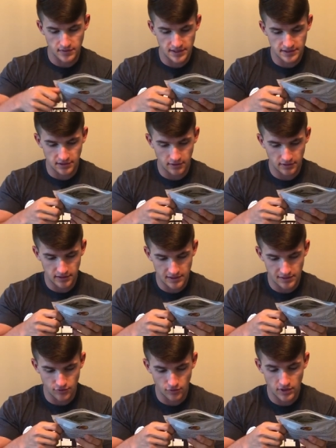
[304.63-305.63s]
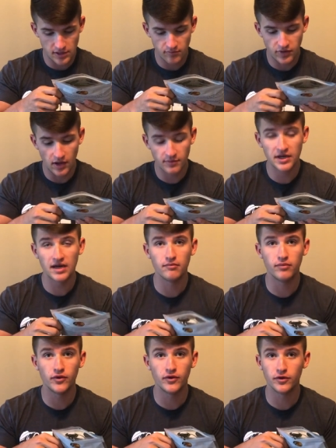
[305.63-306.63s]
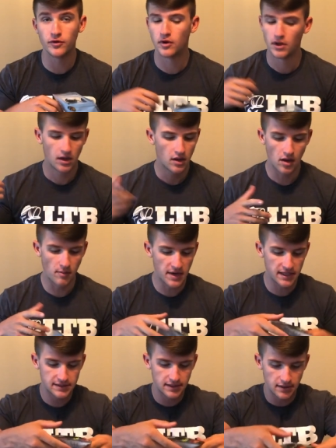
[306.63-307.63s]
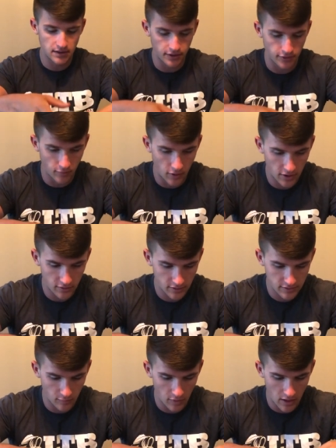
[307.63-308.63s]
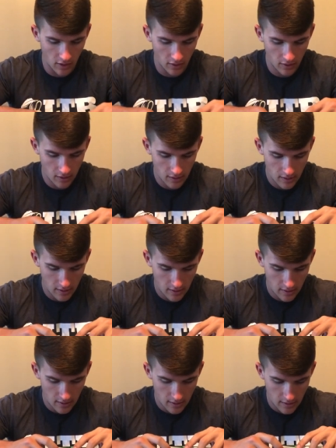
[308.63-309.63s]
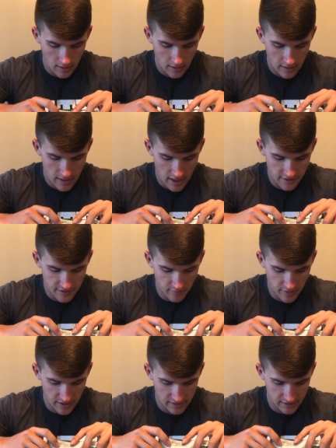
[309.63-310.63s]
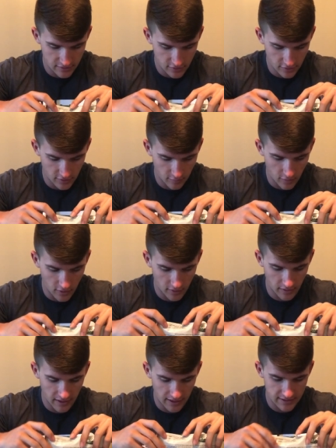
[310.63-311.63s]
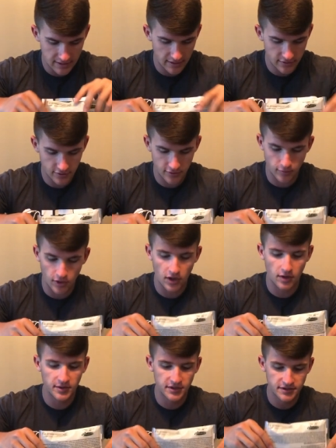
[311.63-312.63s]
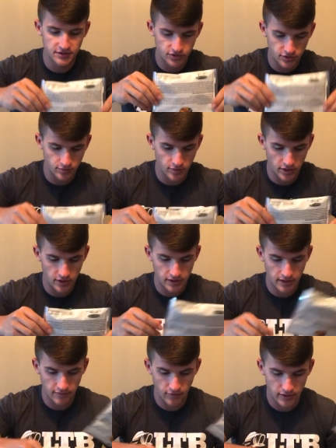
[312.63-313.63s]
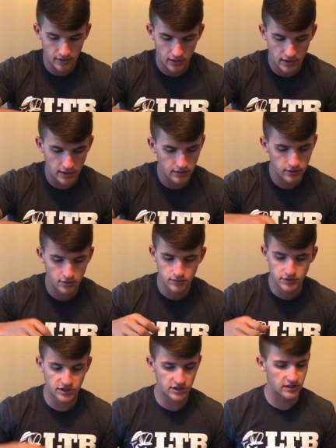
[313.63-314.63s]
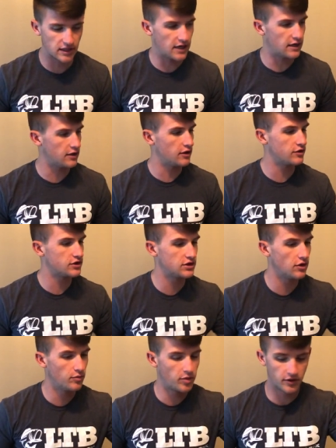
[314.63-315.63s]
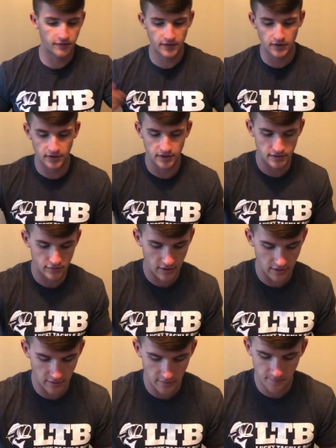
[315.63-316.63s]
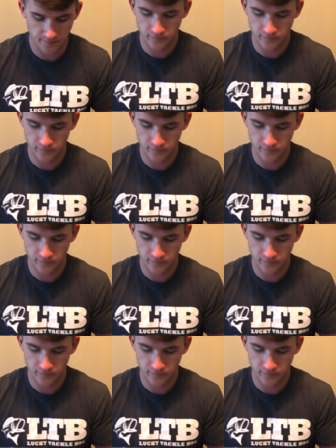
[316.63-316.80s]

These are the green pumpkin blue. Amazing in clear water as well. Not the best in dirty water. Like I said, dirty water, I've been using Junebug and everything. God, those just laid in there so perfect. Look at this right here.